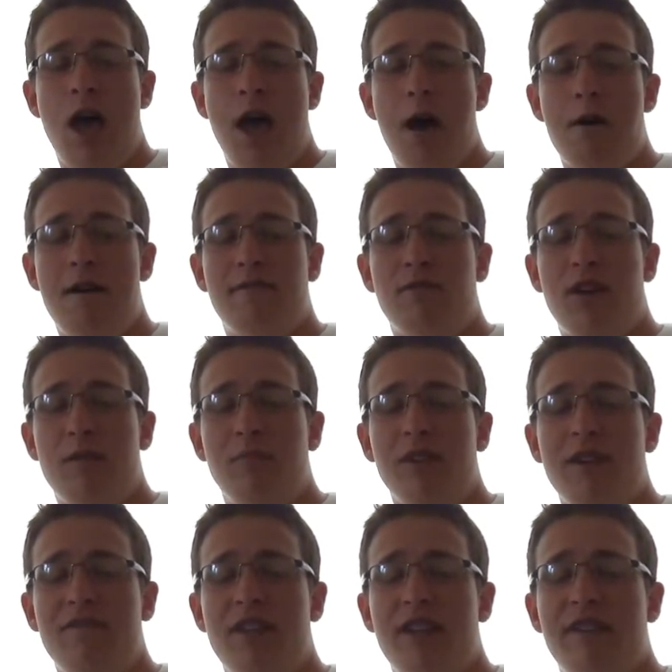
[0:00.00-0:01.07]
However, I
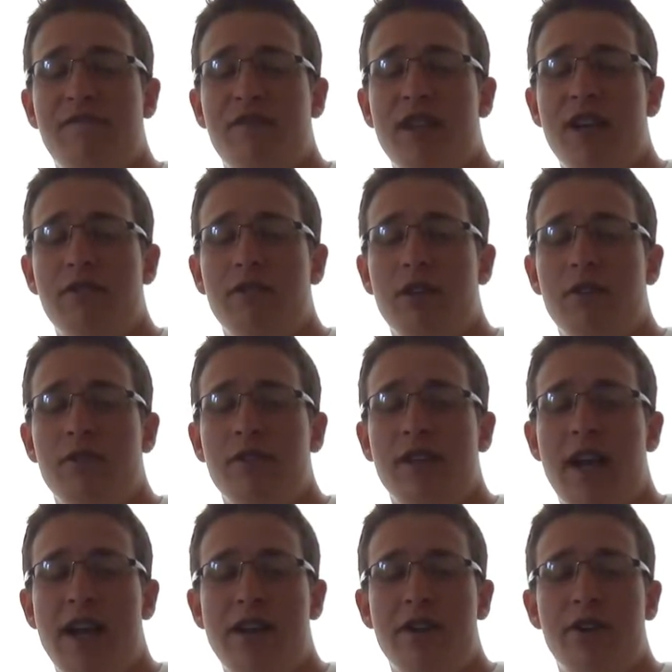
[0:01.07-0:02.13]
believe that if Diderot, the
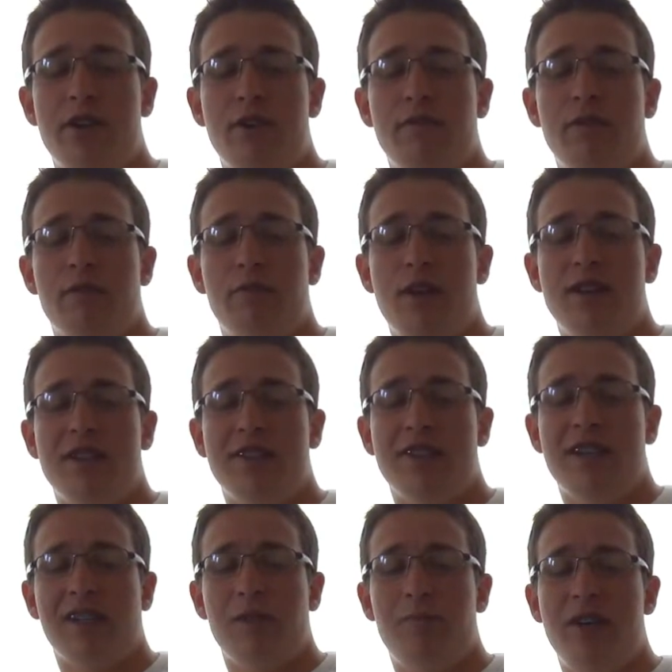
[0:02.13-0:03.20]
editor of the French
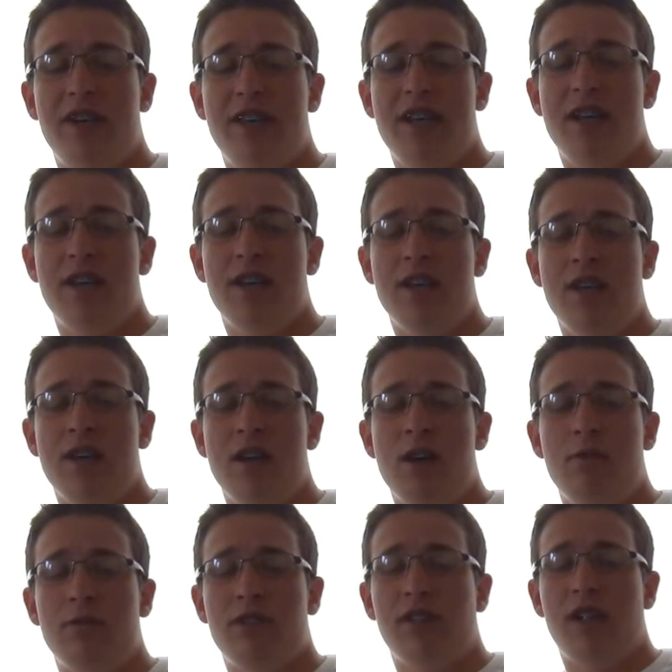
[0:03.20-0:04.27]
Encyclopedia,
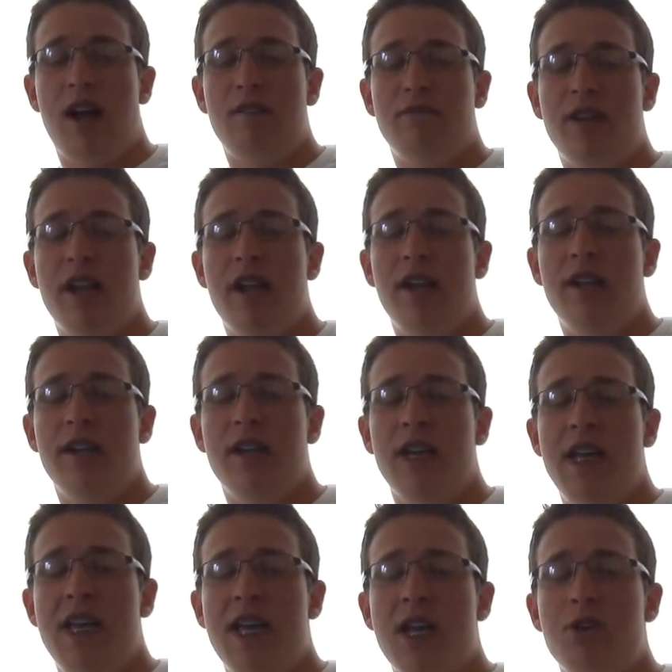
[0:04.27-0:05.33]
was alive today,
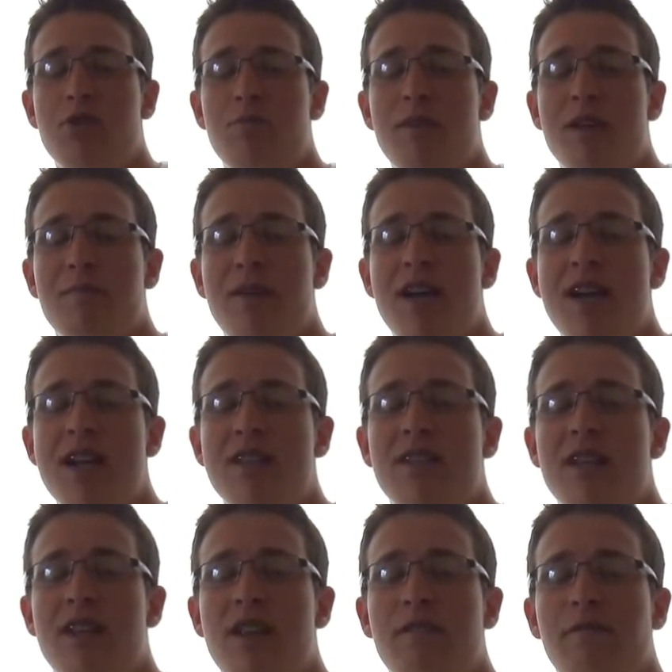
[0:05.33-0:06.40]
he would be amazed
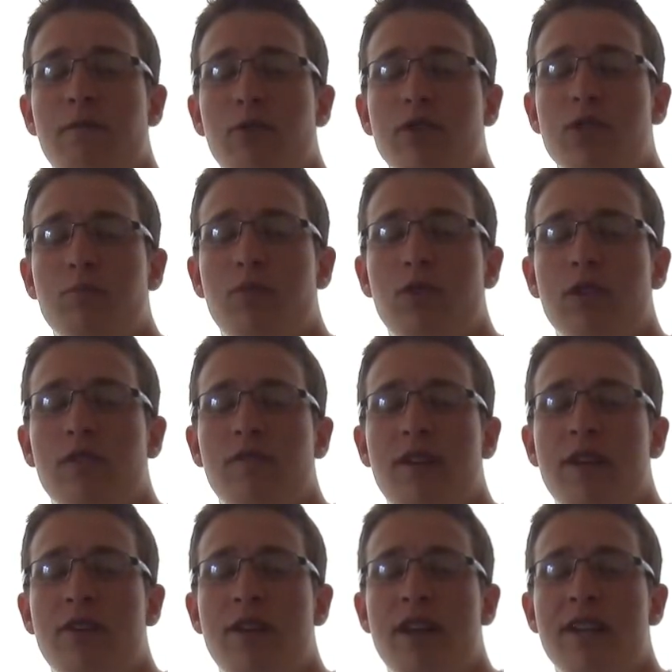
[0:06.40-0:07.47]
and in full support of
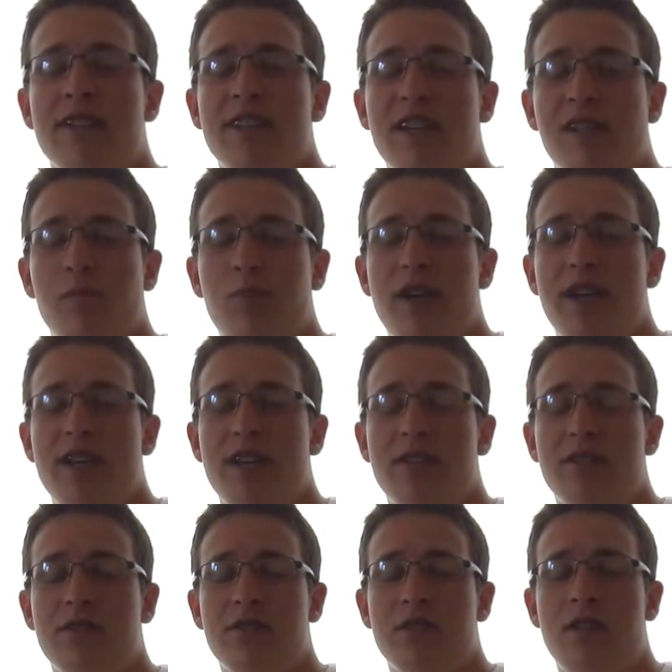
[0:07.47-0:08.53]
internet
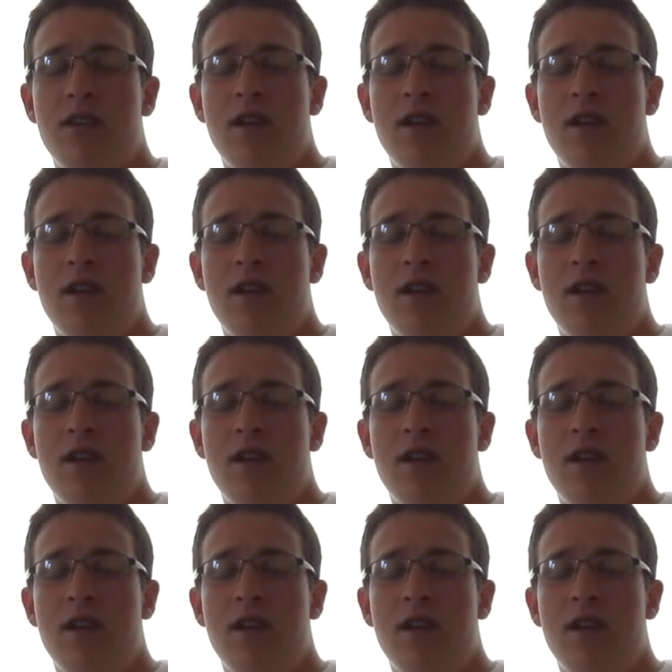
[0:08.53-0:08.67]
encyclopedias.